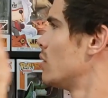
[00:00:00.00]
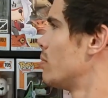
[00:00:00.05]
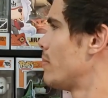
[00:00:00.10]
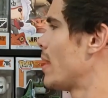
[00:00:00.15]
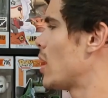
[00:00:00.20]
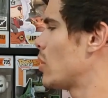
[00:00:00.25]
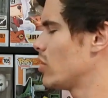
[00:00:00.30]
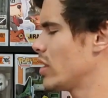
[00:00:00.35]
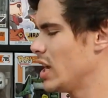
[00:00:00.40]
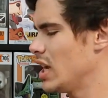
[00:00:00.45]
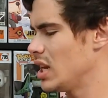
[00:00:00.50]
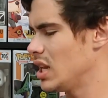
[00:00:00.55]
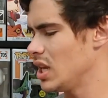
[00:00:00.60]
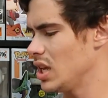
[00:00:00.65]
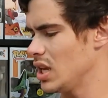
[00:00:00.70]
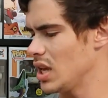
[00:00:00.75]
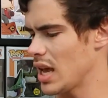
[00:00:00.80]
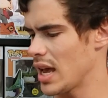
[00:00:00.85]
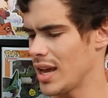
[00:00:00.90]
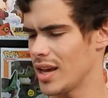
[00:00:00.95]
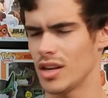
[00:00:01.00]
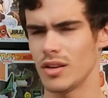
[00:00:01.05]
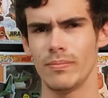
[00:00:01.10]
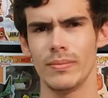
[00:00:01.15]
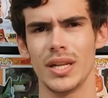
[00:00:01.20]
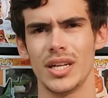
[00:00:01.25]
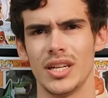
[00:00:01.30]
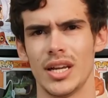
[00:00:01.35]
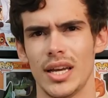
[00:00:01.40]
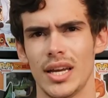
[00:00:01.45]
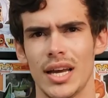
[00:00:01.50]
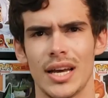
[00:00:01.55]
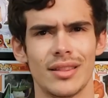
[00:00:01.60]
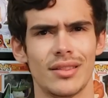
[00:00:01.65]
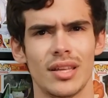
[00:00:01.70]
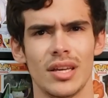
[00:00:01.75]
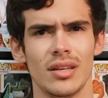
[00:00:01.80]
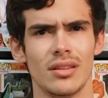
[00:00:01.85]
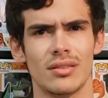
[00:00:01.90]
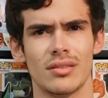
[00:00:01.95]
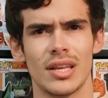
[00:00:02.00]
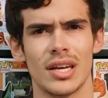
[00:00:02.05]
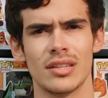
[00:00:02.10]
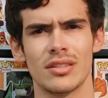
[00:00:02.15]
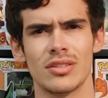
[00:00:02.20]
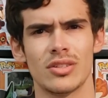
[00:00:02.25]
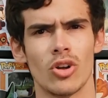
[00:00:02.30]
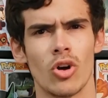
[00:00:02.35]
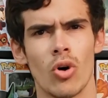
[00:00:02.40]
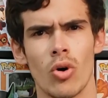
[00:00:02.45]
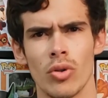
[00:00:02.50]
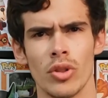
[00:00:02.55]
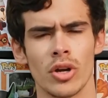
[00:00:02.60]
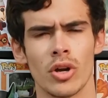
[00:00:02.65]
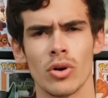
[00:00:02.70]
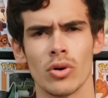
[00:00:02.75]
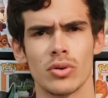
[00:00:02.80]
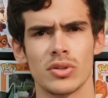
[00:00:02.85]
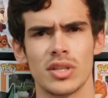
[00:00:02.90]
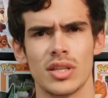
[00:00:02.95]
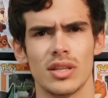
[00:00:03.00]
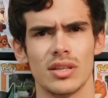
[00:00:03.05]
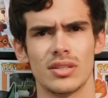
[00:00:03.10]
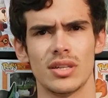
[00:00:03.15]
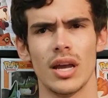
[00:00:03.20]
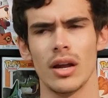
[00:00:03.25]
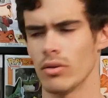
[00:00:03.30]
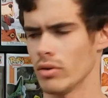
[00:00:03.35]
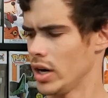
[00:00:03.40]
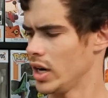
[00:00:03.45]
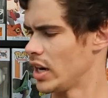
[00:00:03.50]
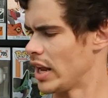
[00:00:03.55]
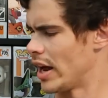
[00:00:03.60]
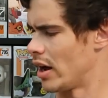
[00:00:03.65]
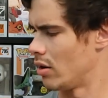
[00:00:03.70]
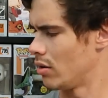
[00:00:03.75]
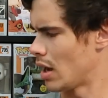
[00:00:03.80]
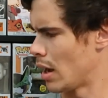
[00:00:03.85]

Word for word: Mount Lady, and Midnight. I think that's all the girls in the set right now.